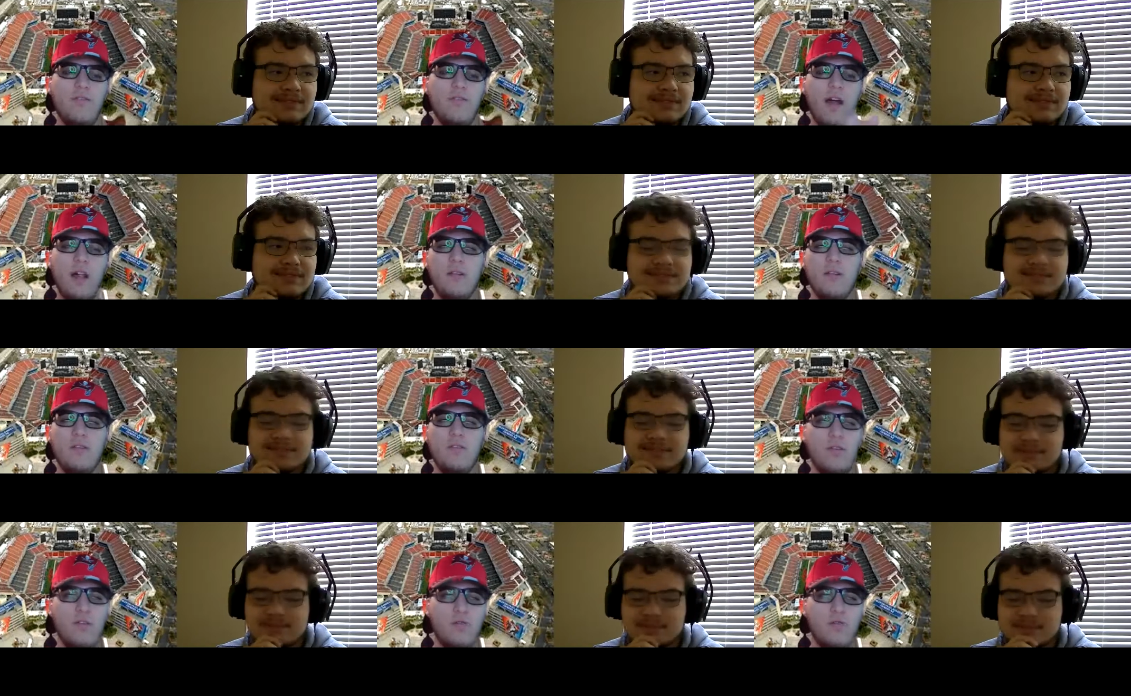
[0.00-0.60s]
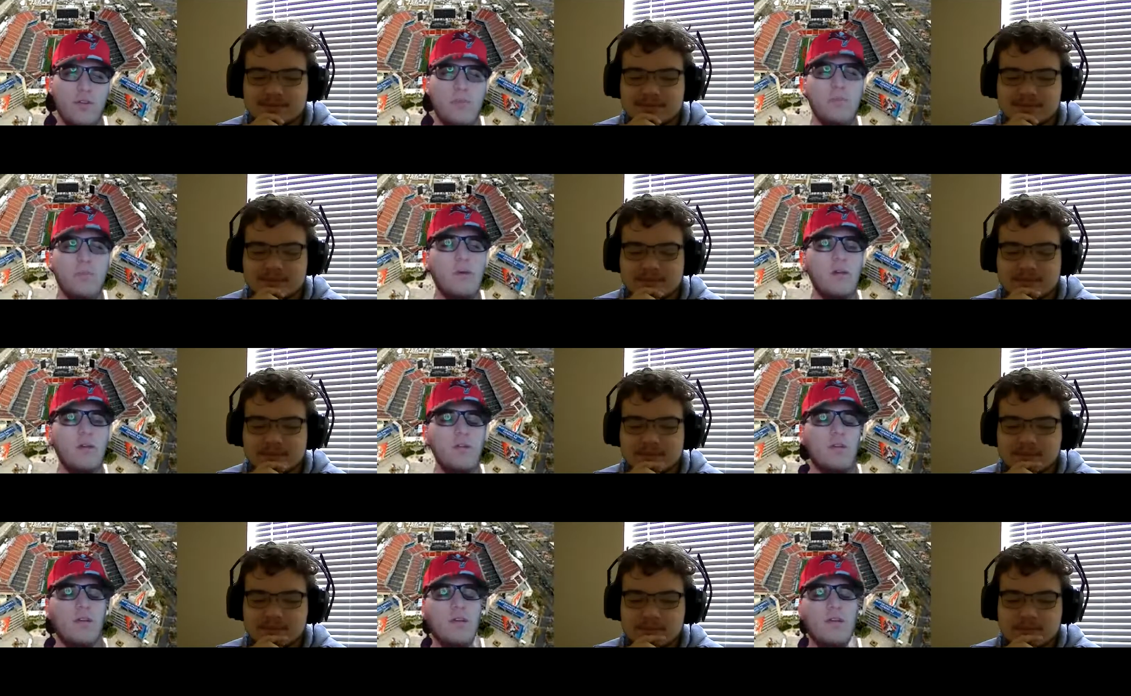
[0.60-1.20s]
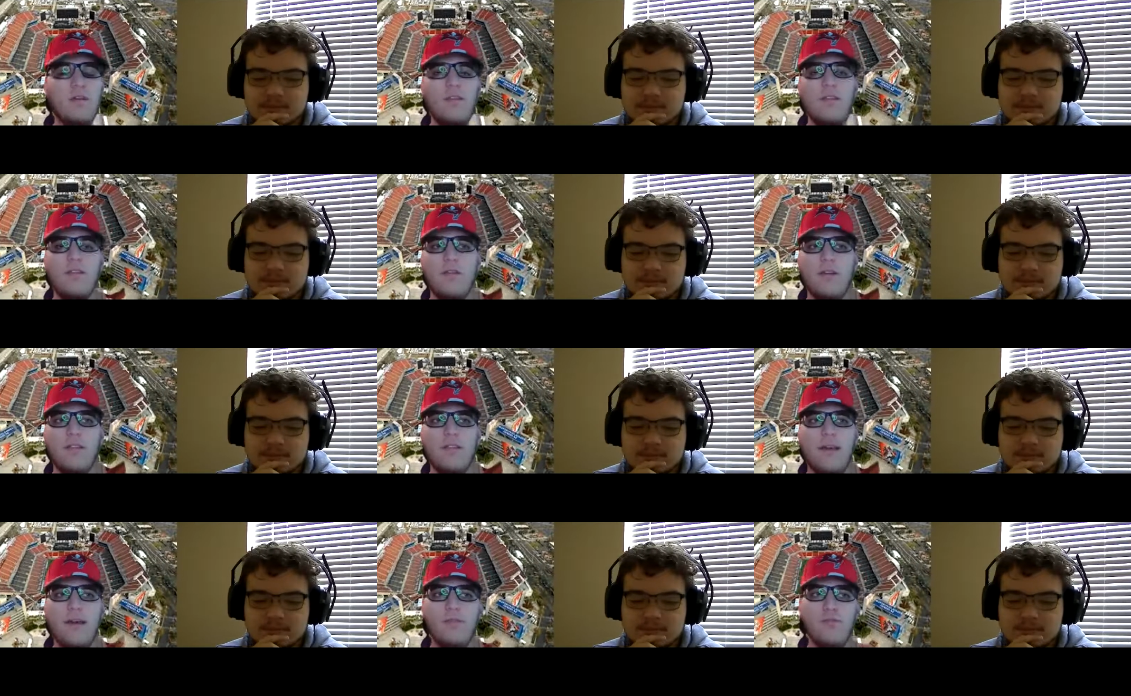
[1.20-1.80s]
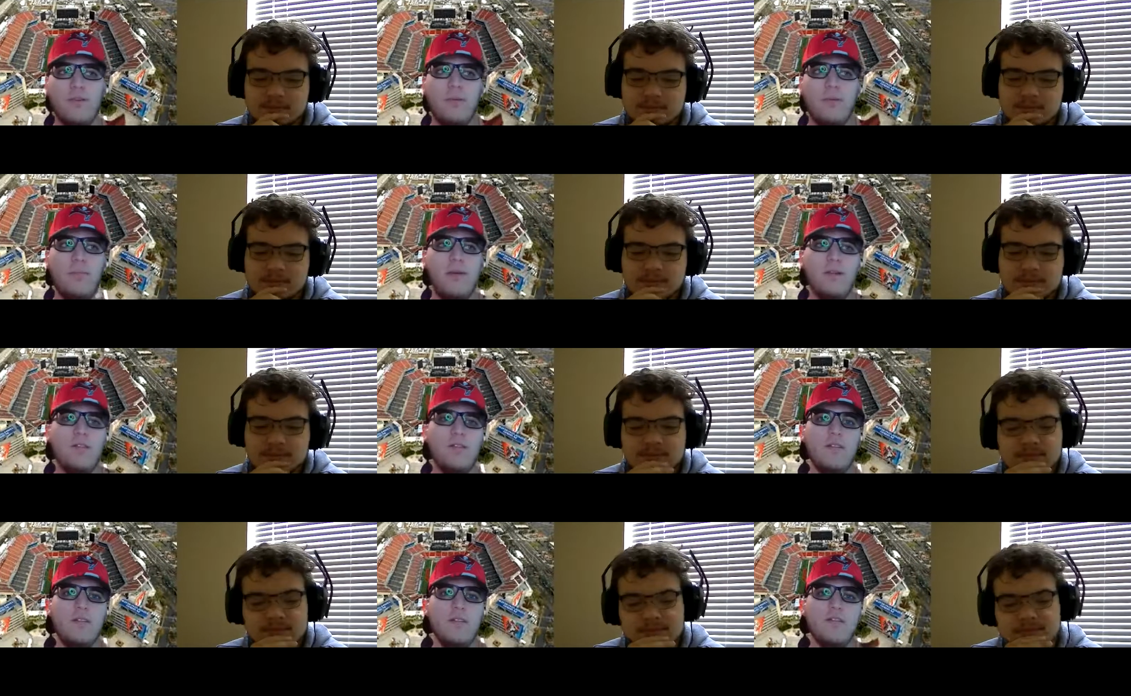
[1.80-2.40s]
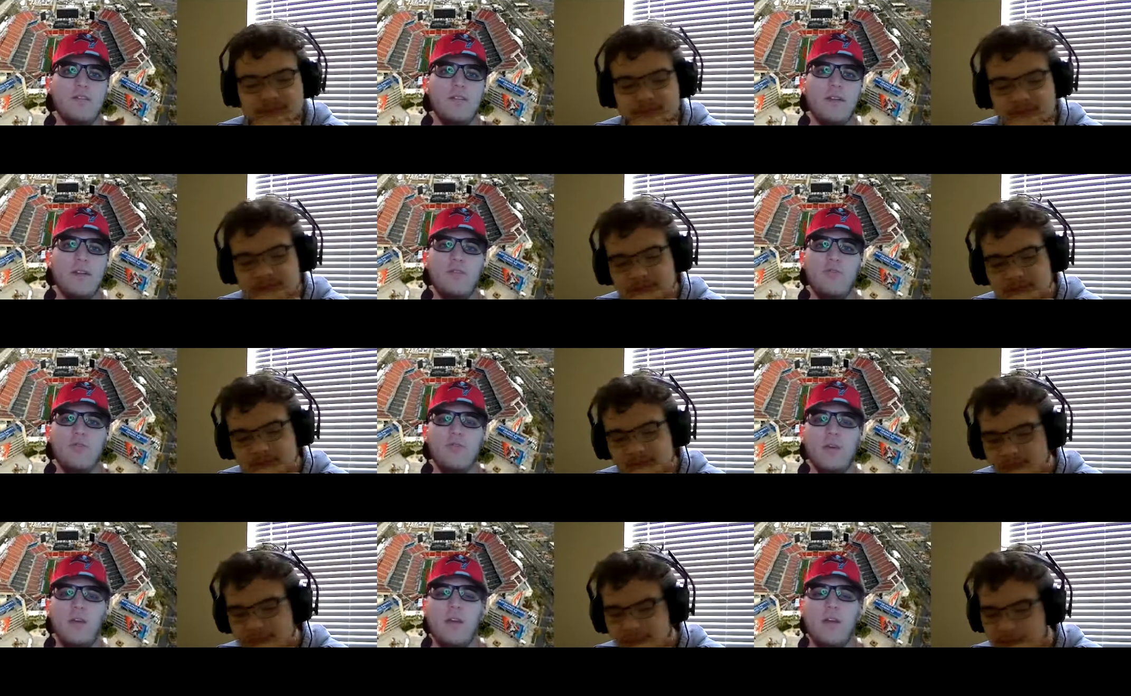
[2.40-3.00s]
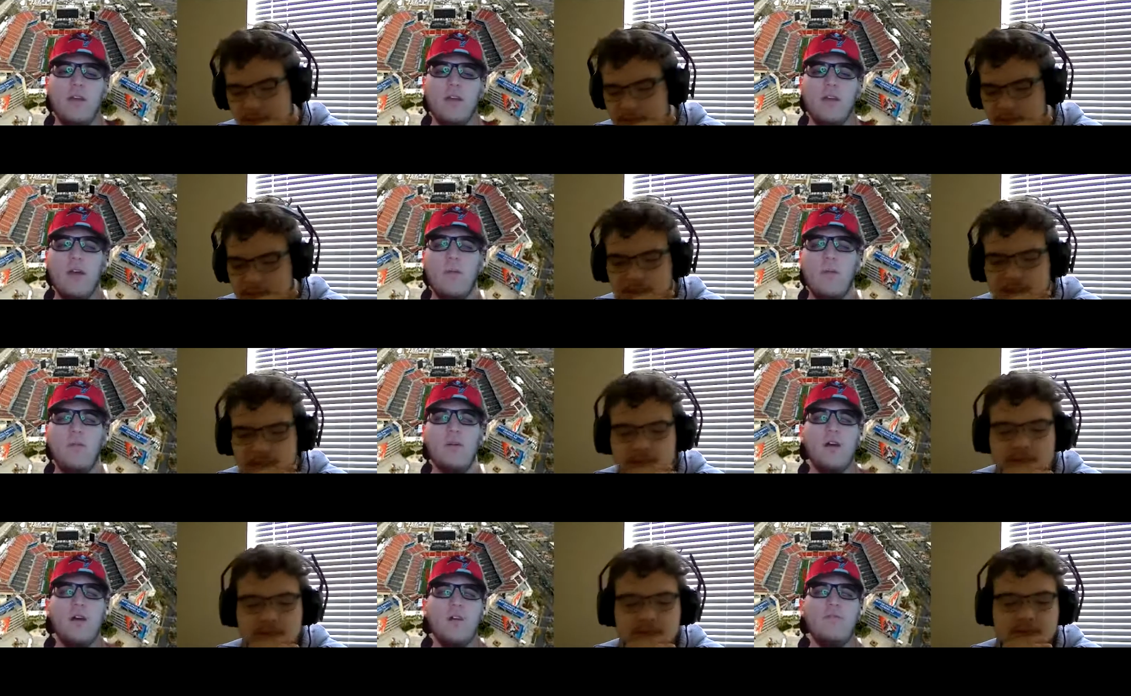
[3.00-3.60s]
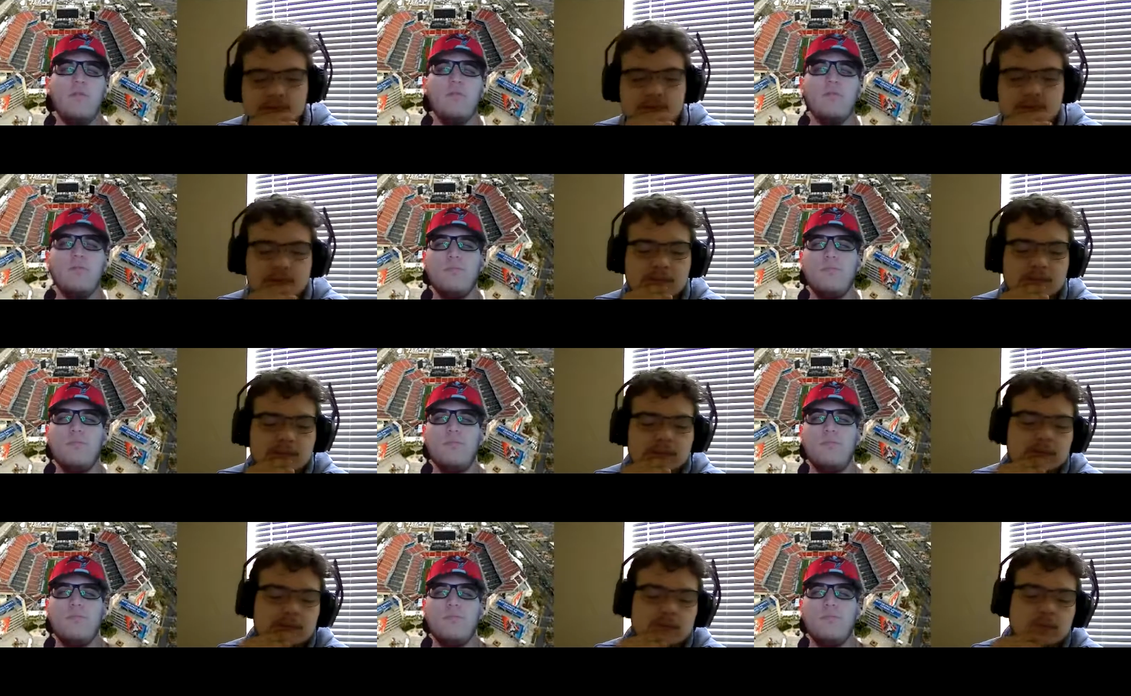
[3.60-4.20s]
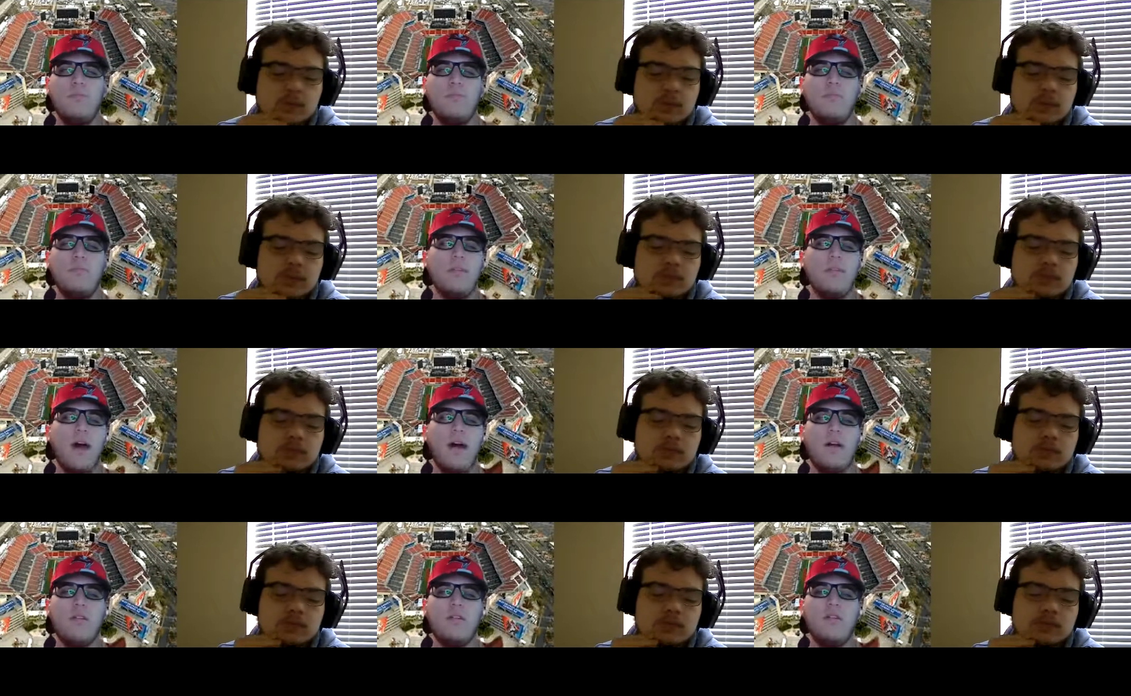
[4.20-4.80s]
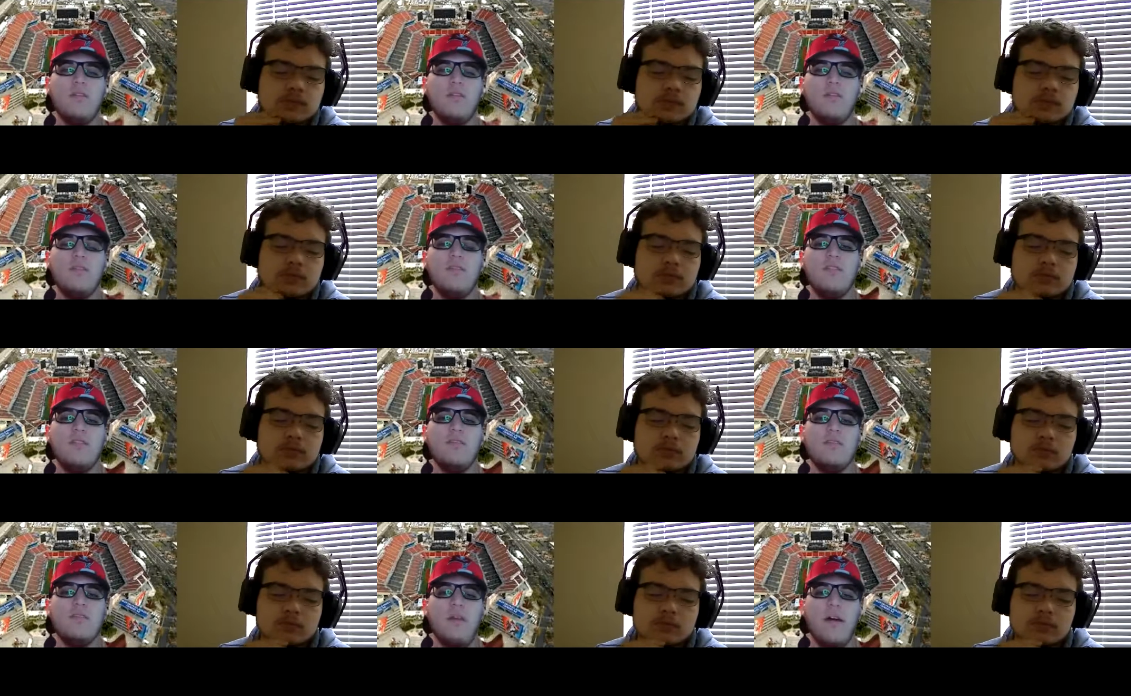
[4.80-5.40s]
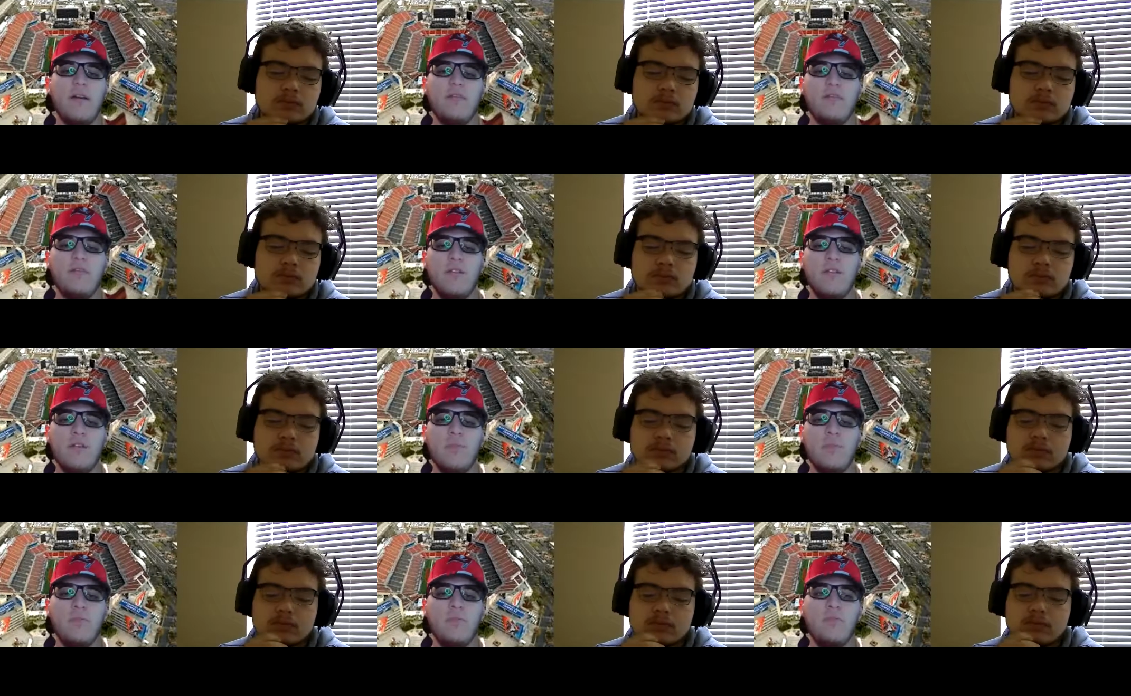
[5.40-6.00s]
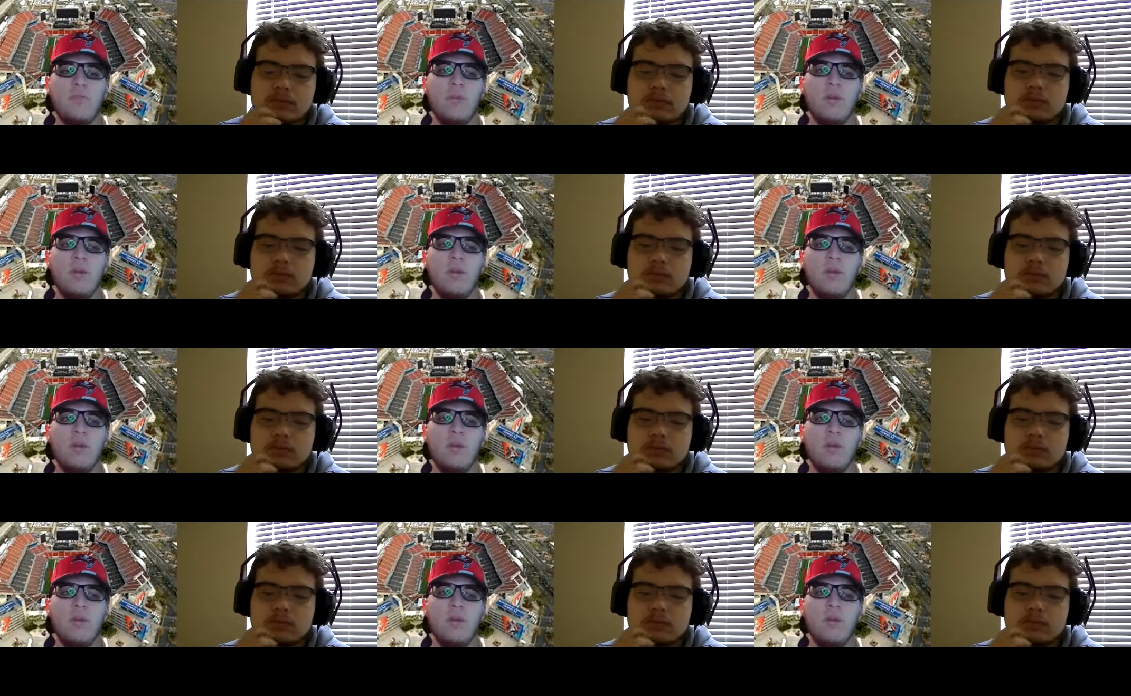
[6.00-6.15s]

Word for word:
Speaker 1: Falcons are rebuilding. They're in that rebuilding stage. Coming off of not a good season last year.